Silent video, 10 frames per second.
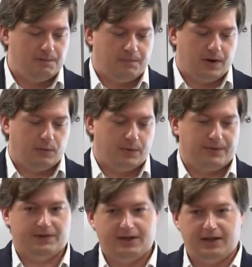But what
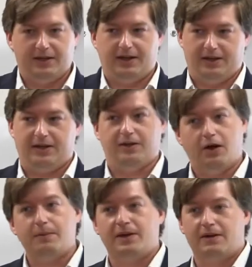we've seen in the
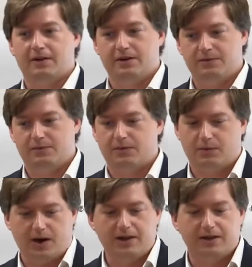Albany area
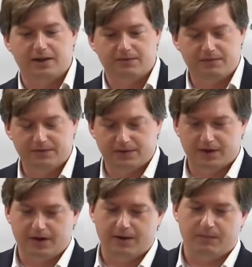where I live,
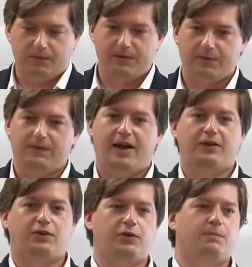we've
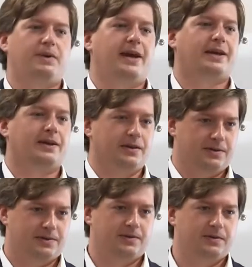had 2
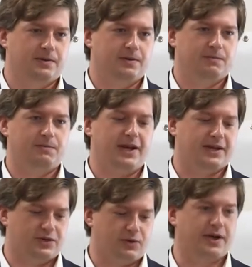
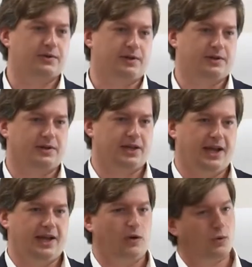big strikes recently,
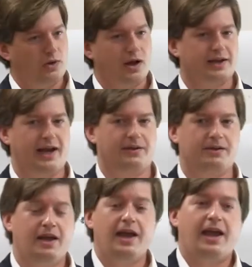or lockouts,
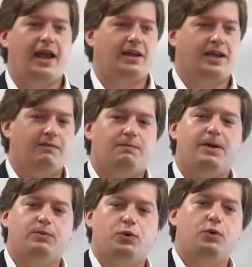and even
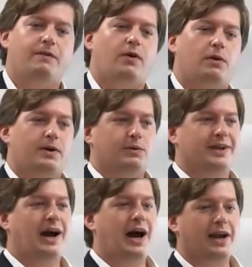people who have already
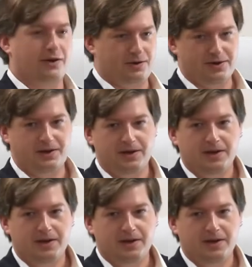retired